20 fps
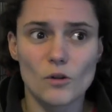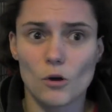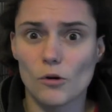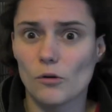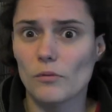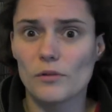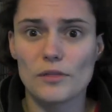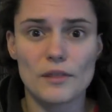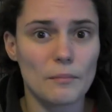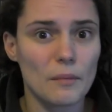
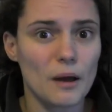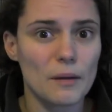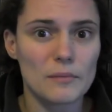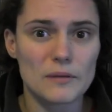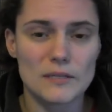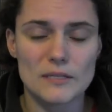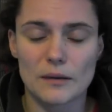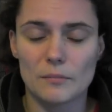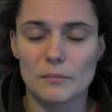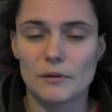Well, there might
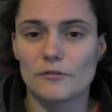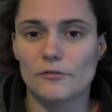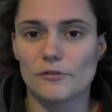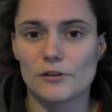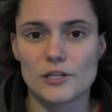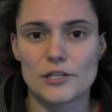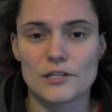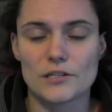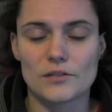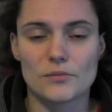be some in
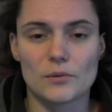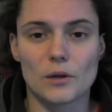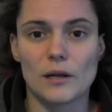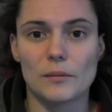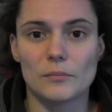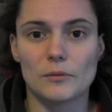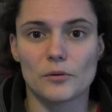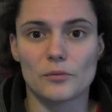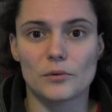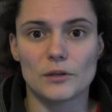fridges as well,
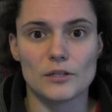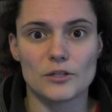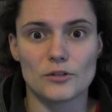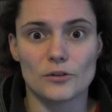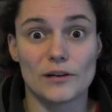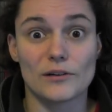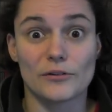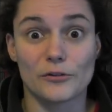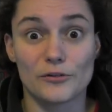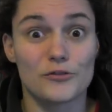I'm not really
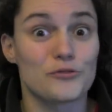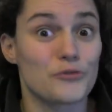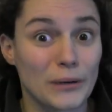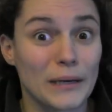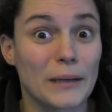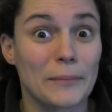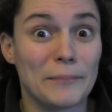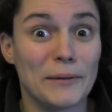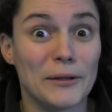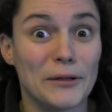sure, I don't
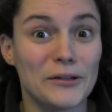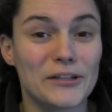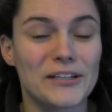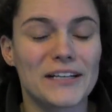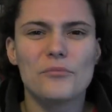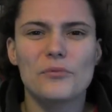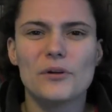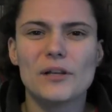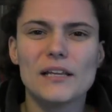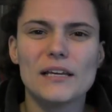drink milk.
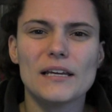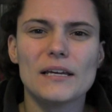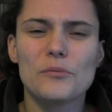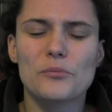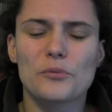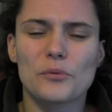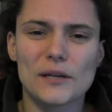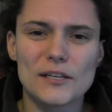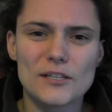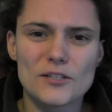Really
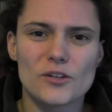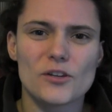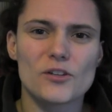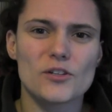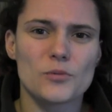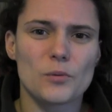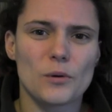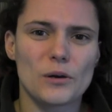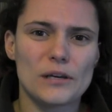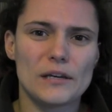
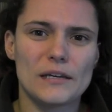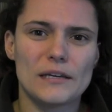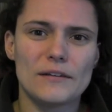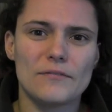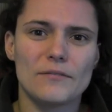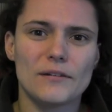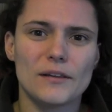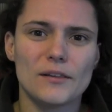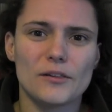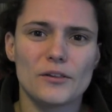research what you're
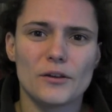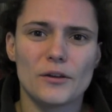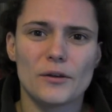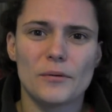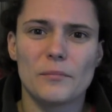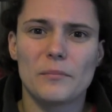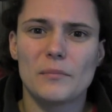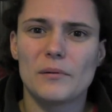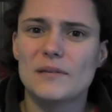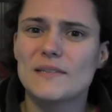giving
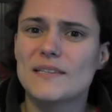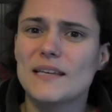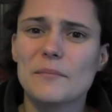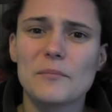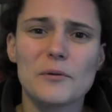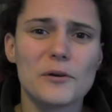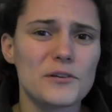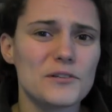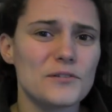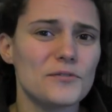them.
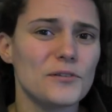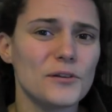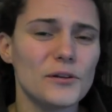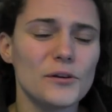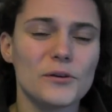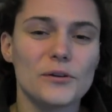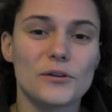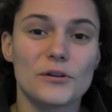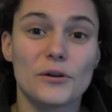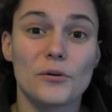Same goes for
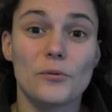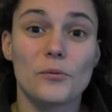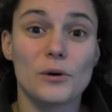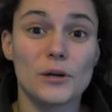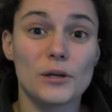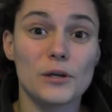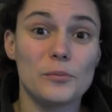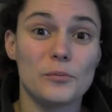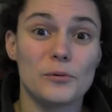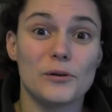you, you know,
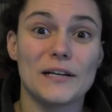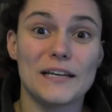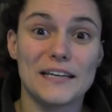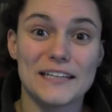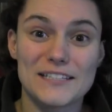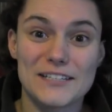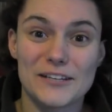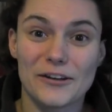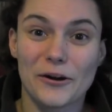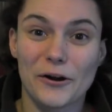what are you putting
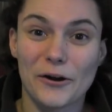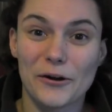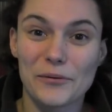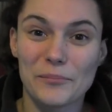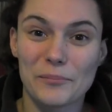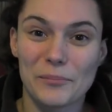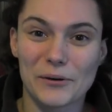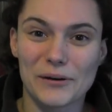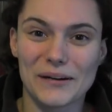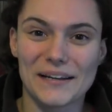into your
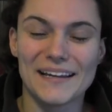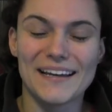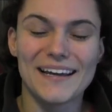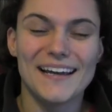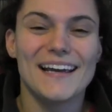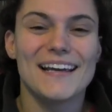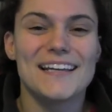own body?